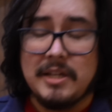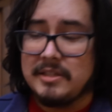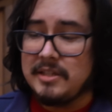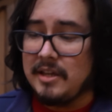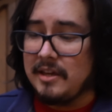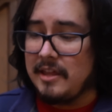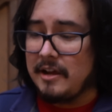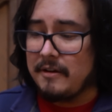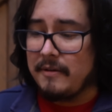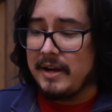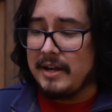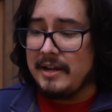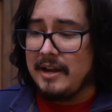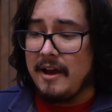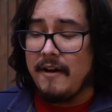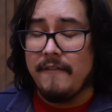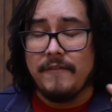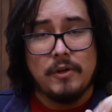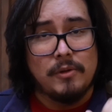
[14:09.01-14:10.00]
I'll tell you that right
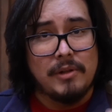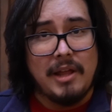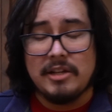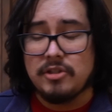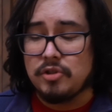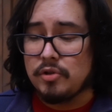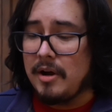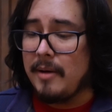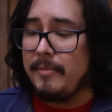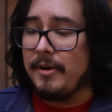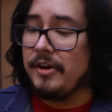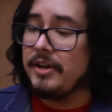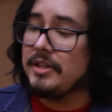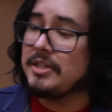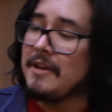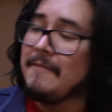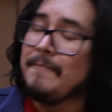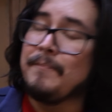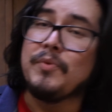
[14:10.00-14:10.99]
now. If you like strawberries,
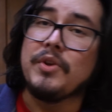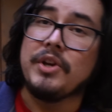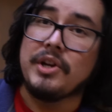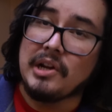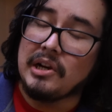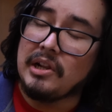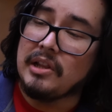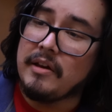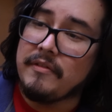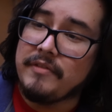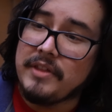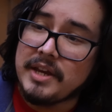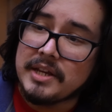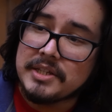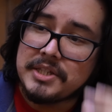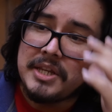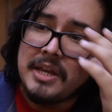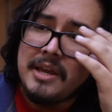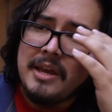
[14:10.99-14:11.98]
you're gonna love
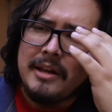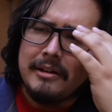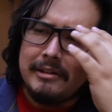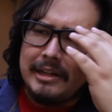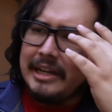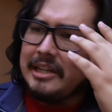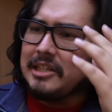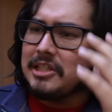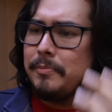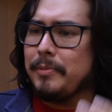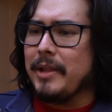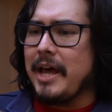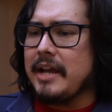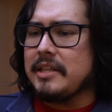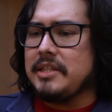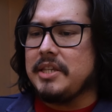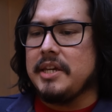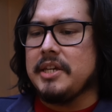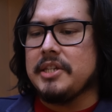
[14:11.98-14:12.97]
this. And it's a
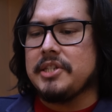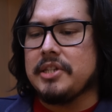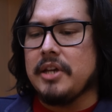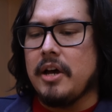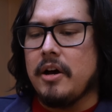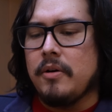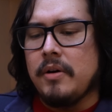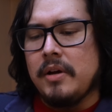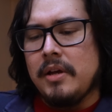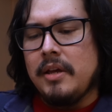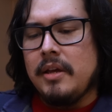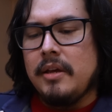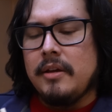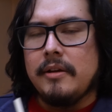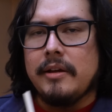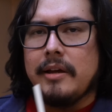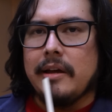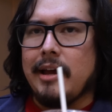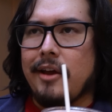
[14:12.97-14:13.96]
black tea, so
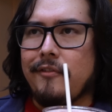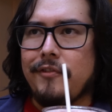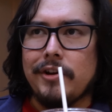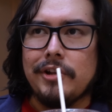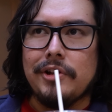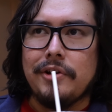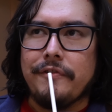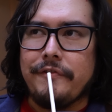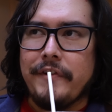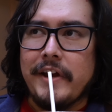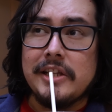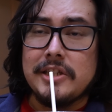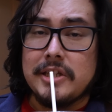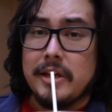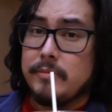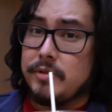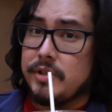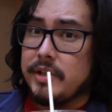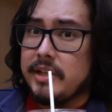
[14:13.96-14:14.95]
I feel a little fancy.
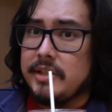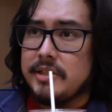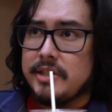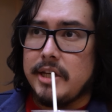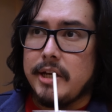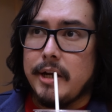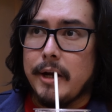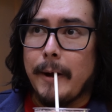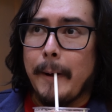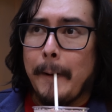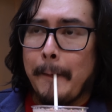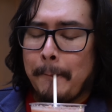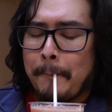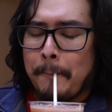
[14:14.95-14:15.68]
I'm drinking tea here.